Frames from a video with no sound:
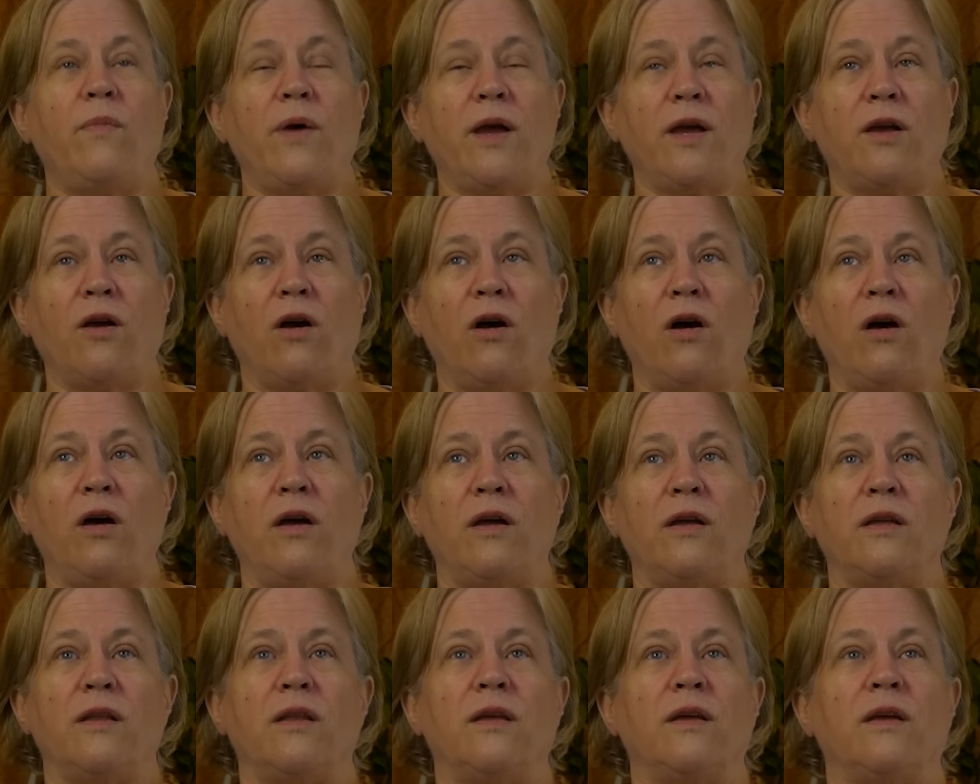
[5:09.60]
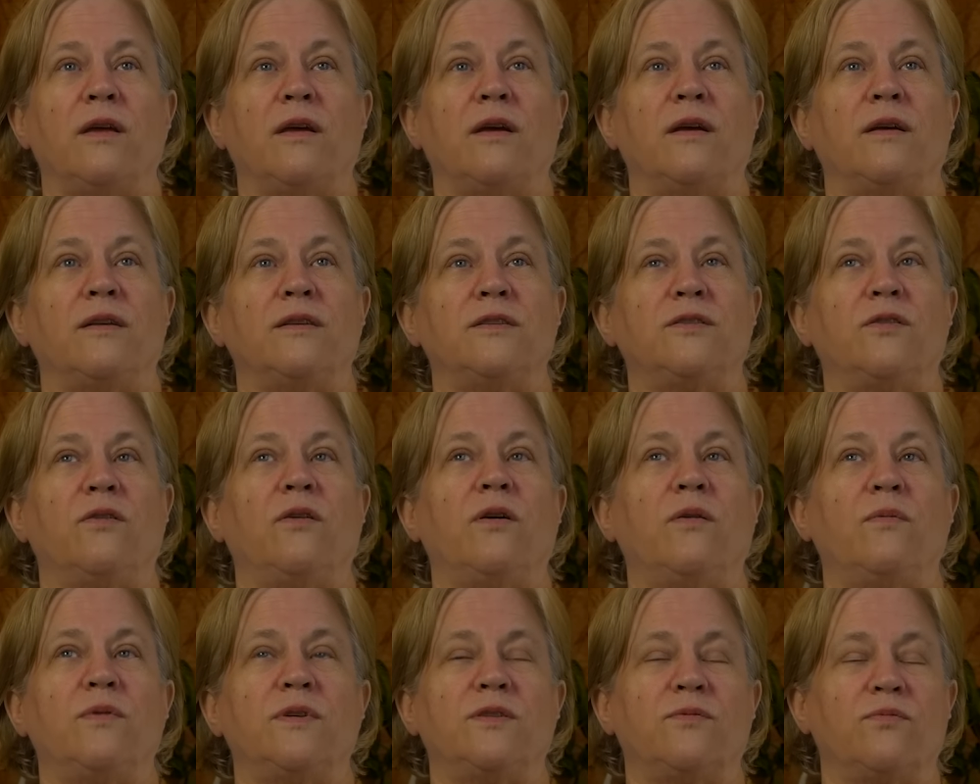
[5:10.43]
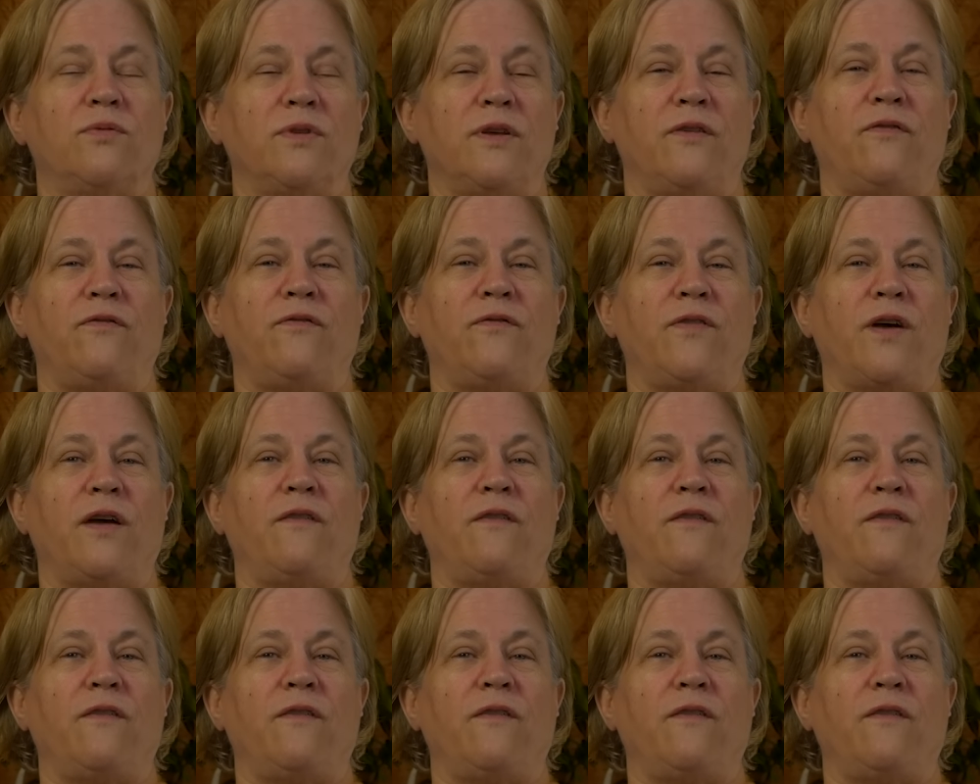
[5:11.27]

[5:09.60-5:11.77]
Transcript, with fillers: my god. So I was really,